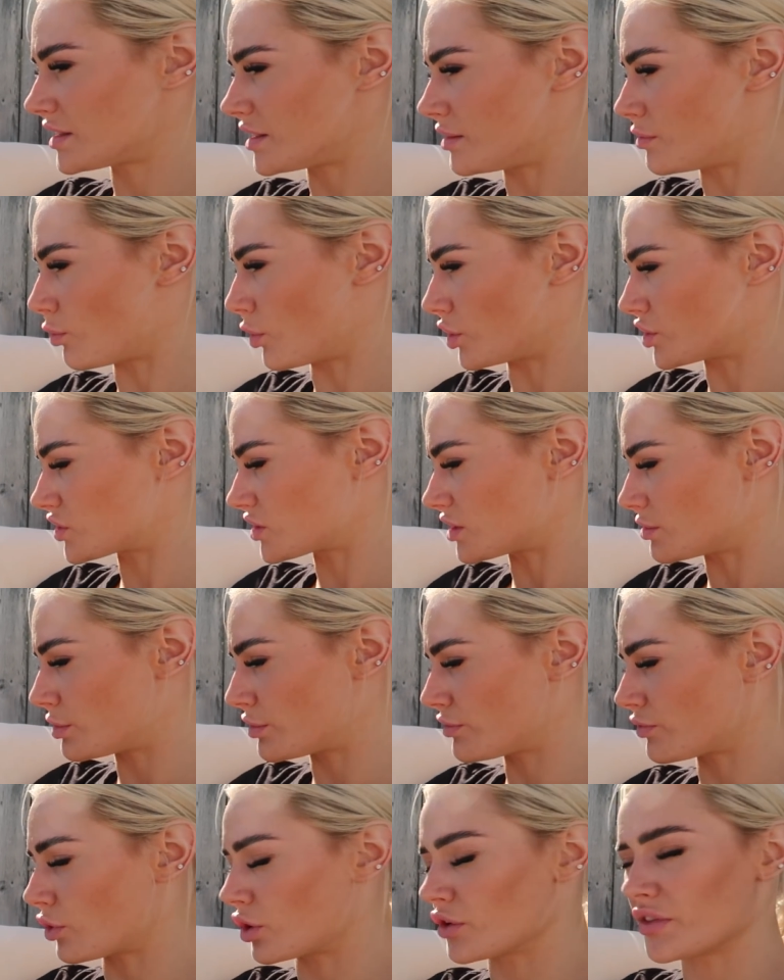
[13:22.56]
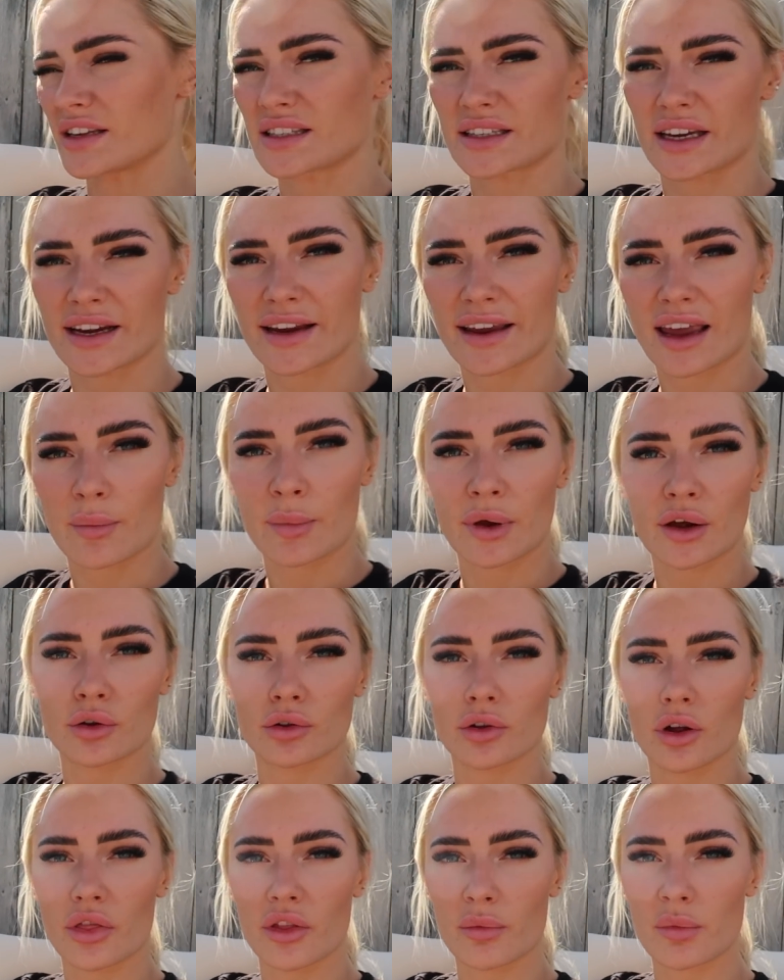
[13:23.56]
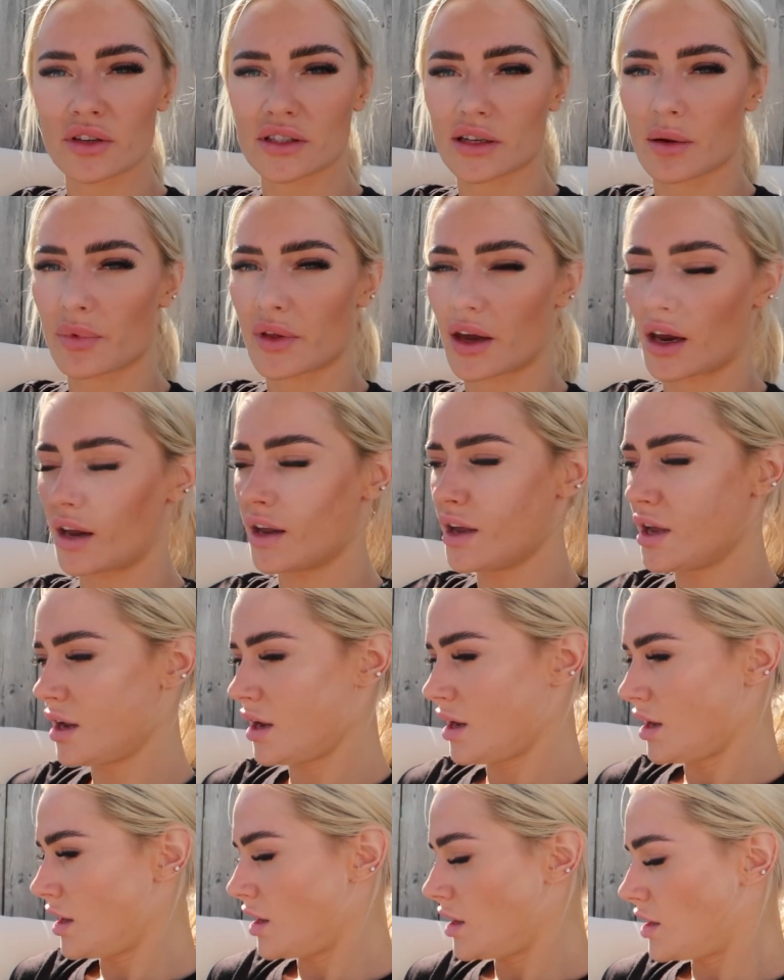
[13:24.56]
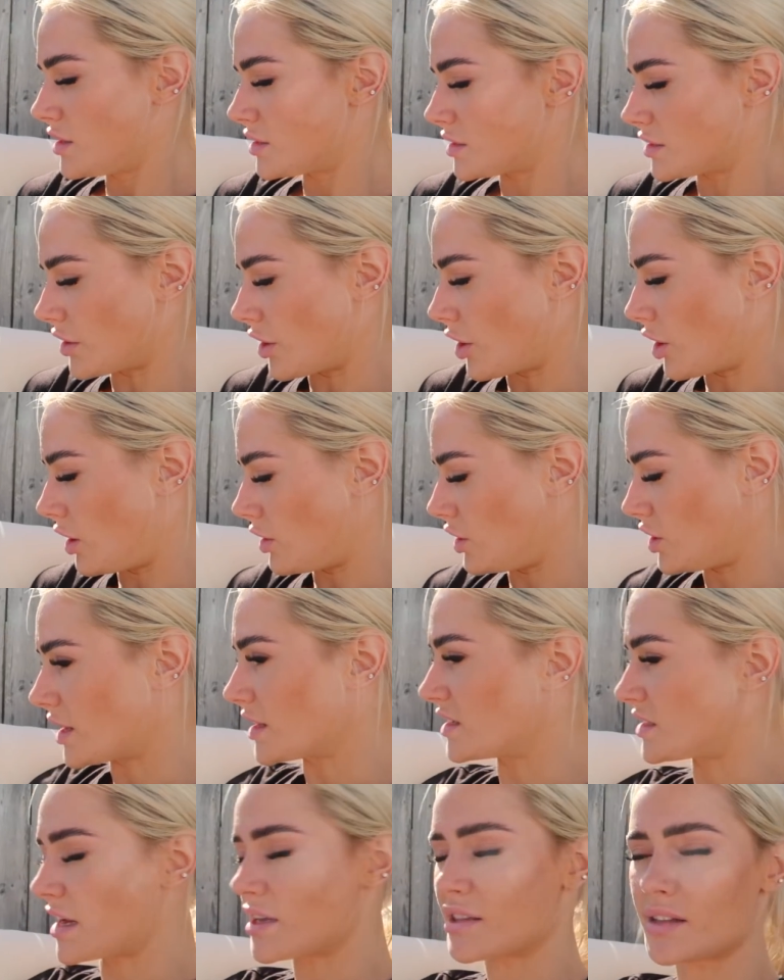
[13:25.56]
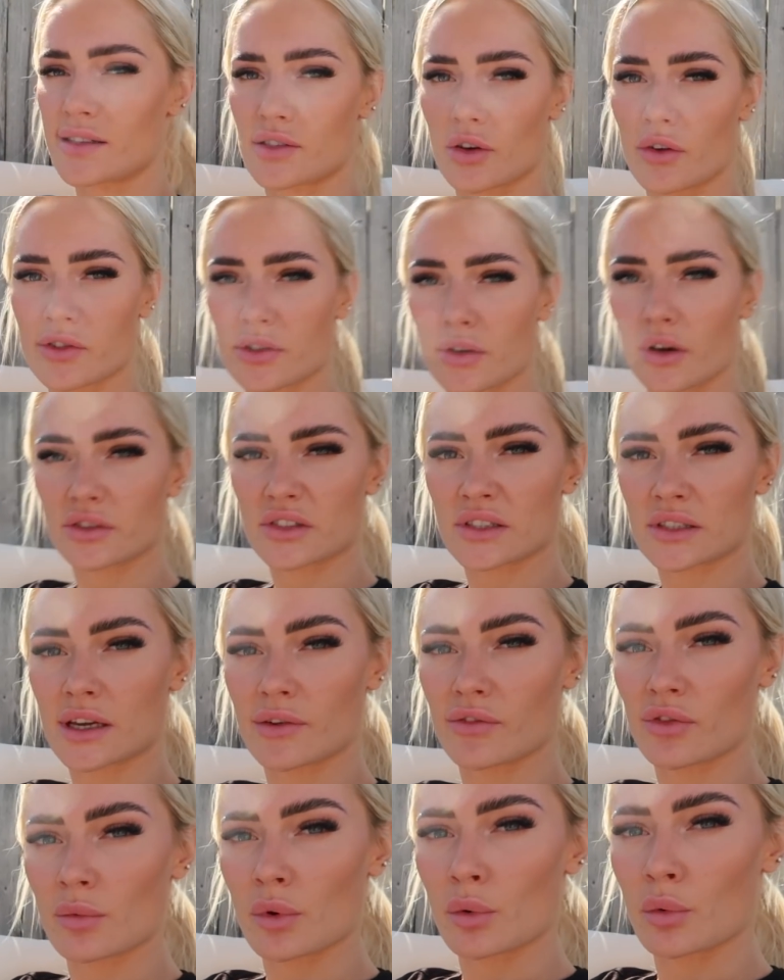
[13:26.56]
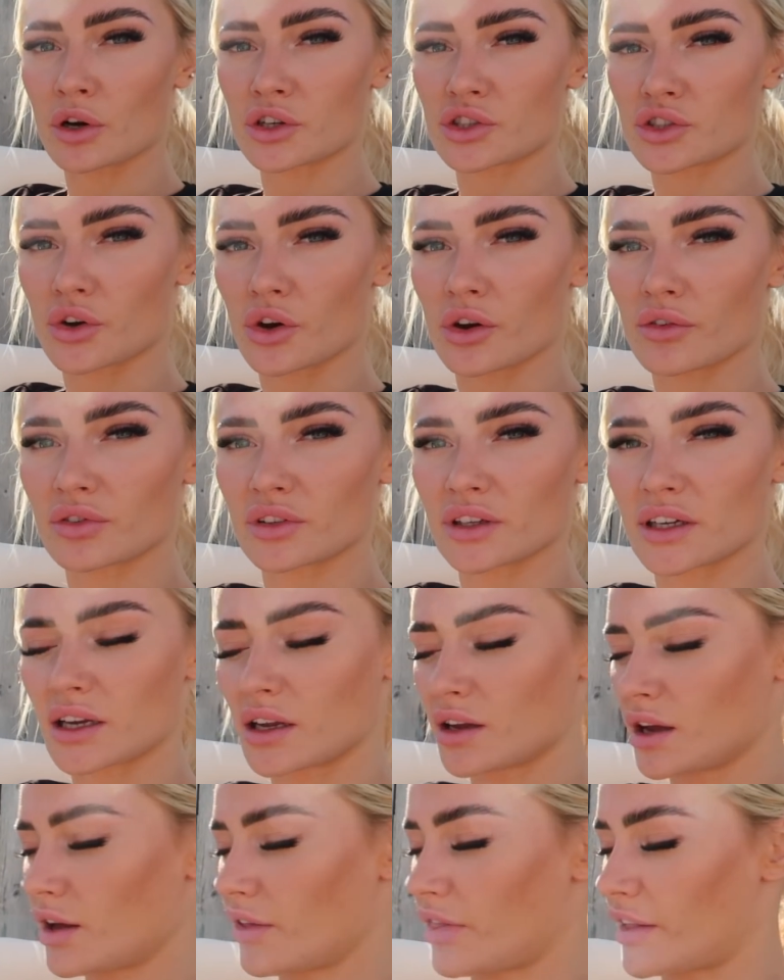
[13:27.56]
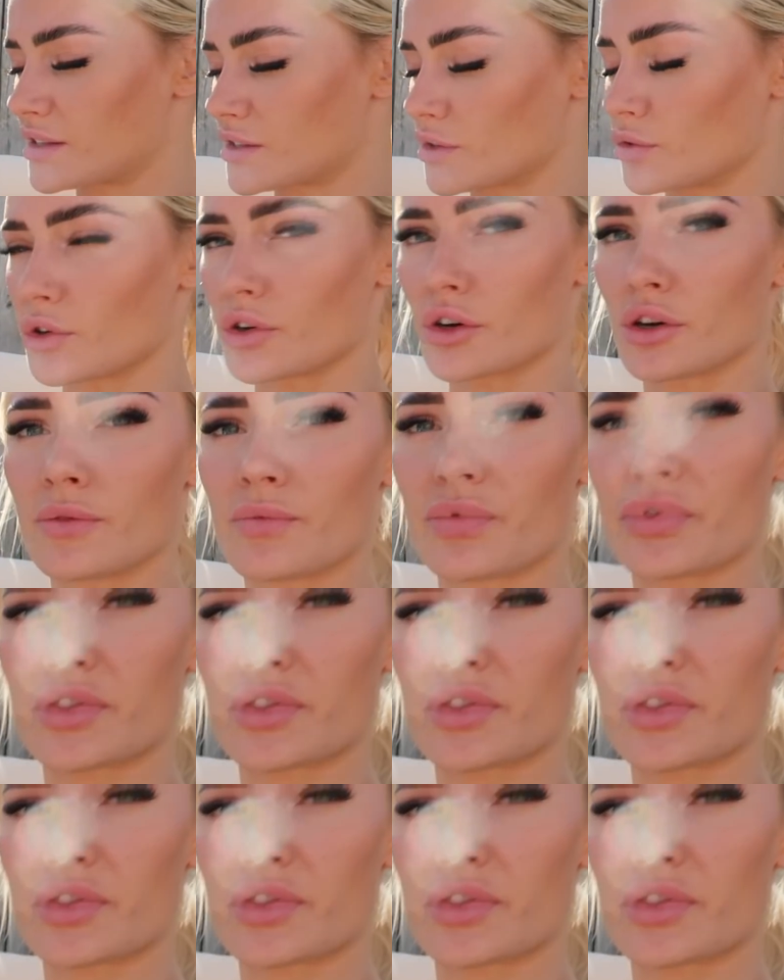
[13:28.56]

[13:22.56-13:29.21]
I didn't wash them before and there's like a chemical on them or something. So you can take these off, so I'll just give them a wash and hopefully that's all good.